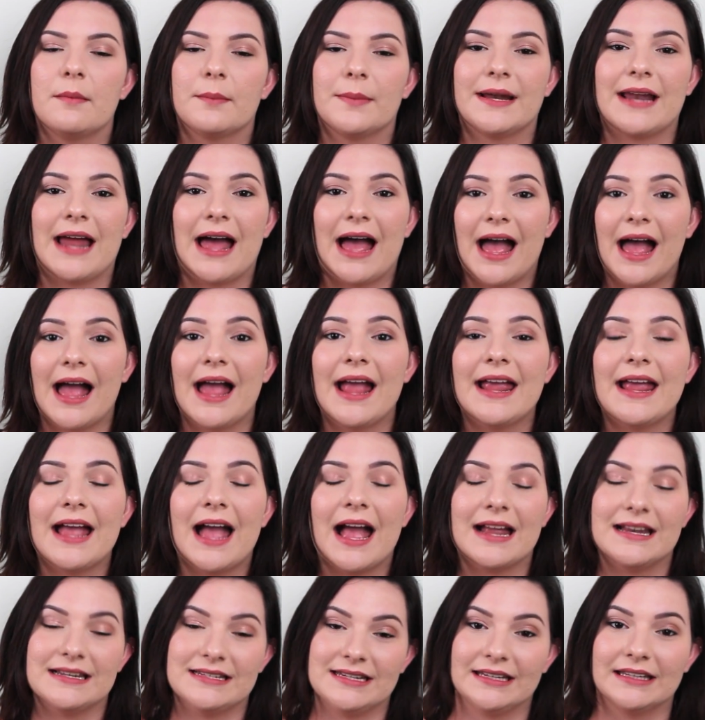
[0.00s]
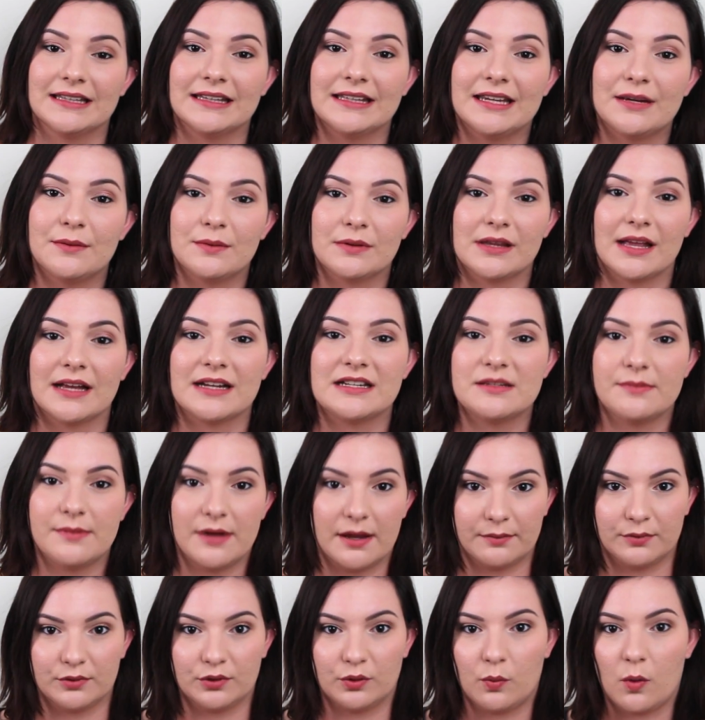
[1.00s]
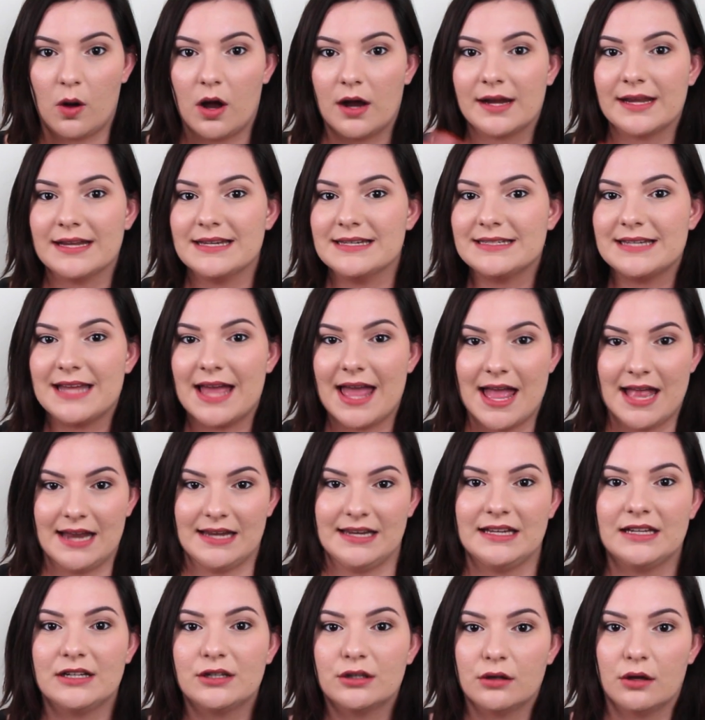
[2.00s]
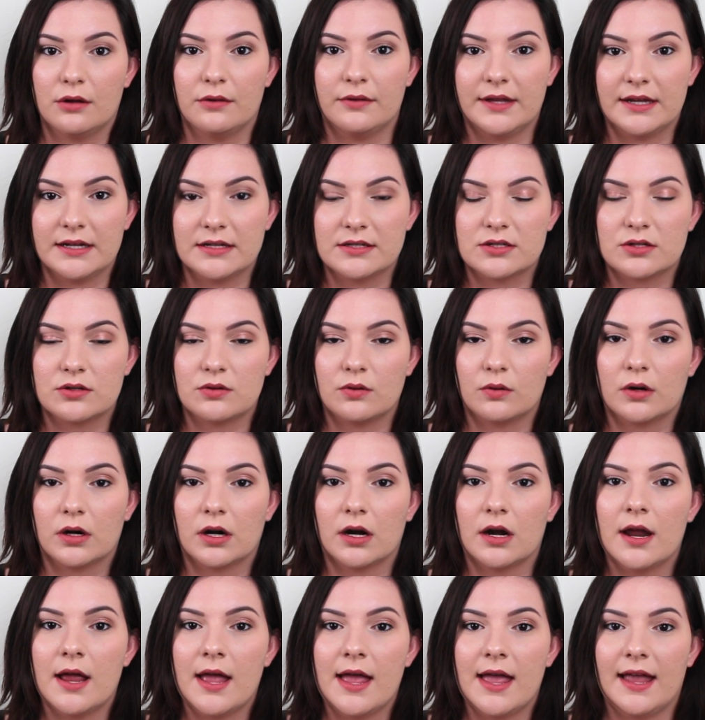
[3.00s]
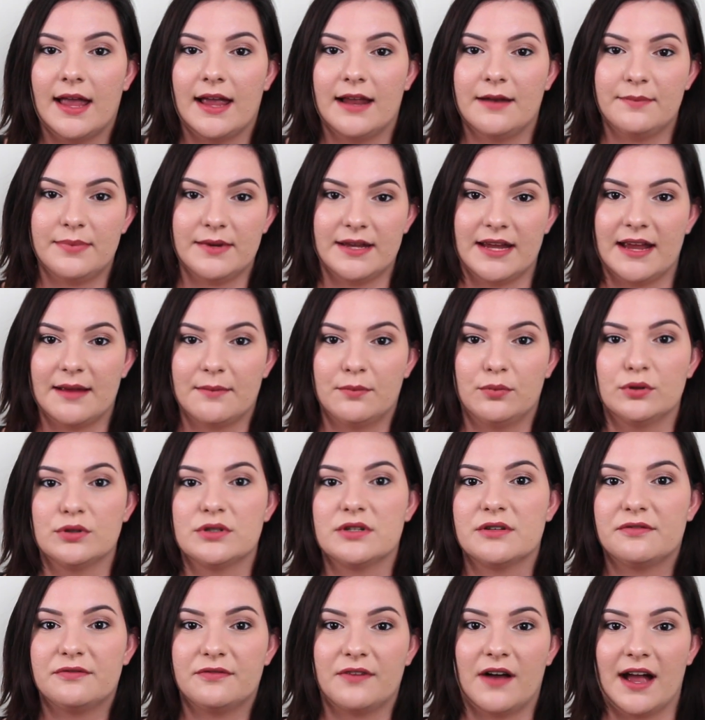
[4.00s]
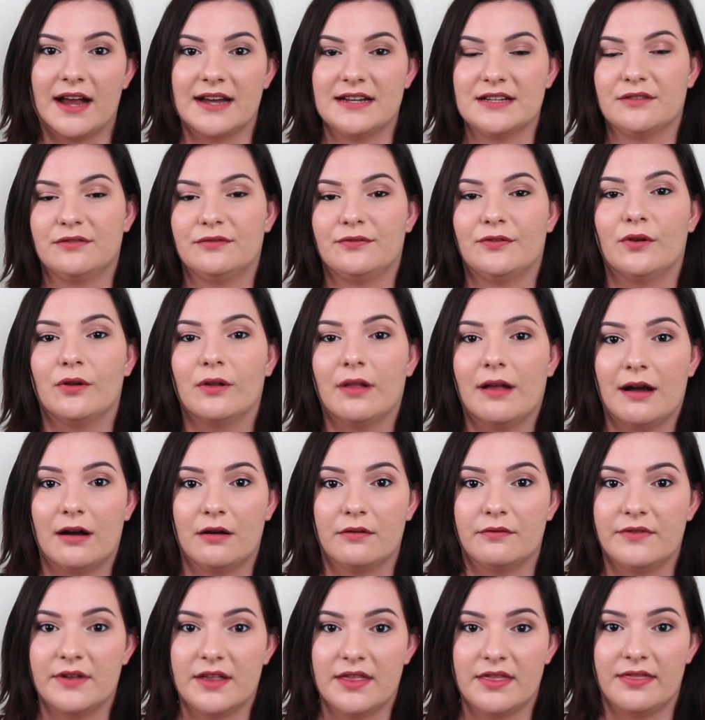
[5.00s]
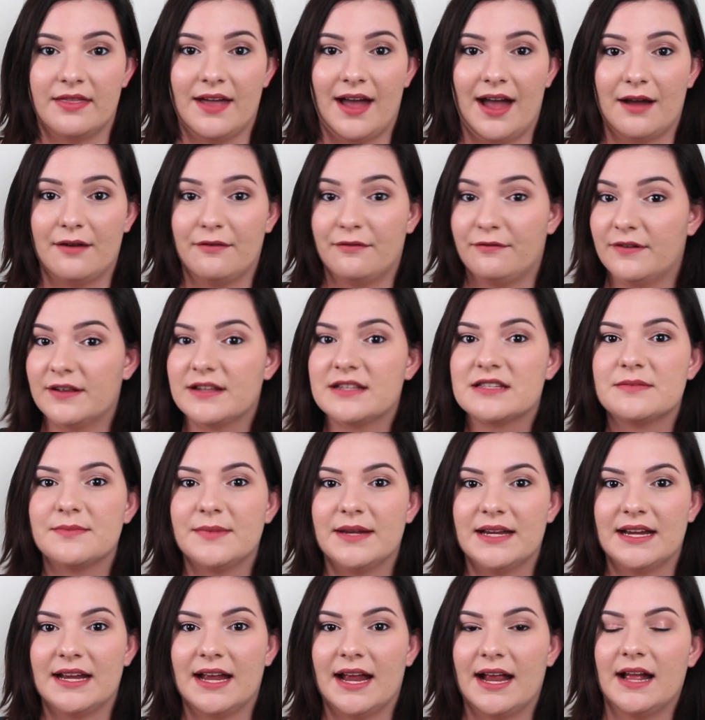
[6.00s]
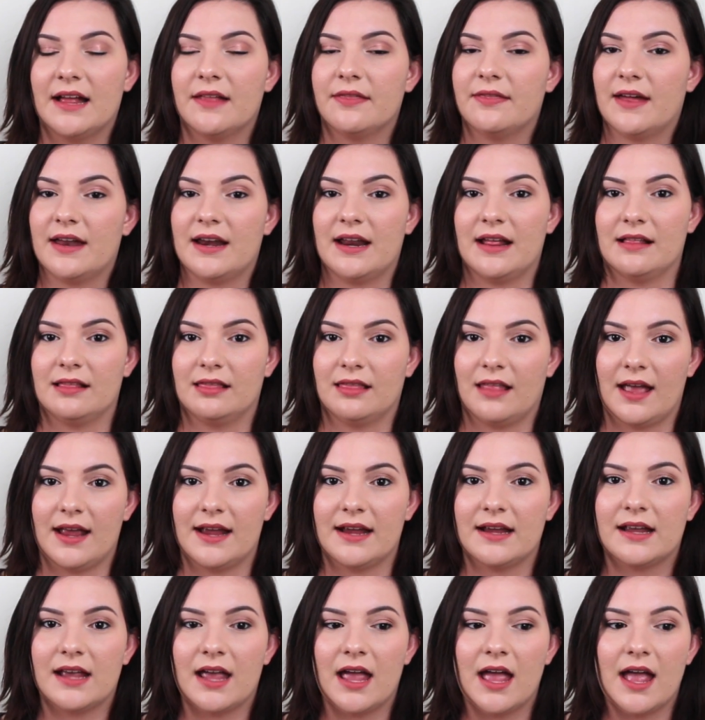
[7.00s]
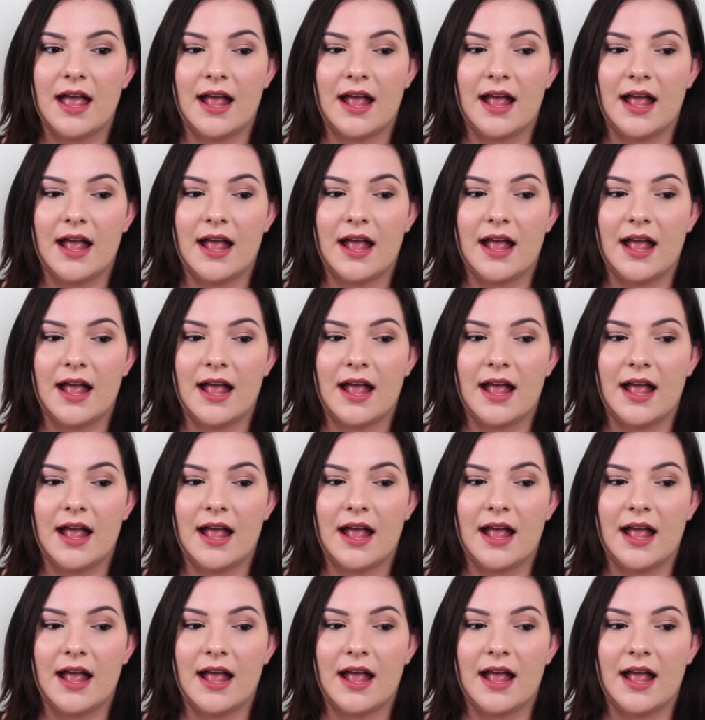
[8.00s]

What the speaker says: but I ideally would like to be able to walk into any clothing store and be able to find a full outfit that fits me and that I like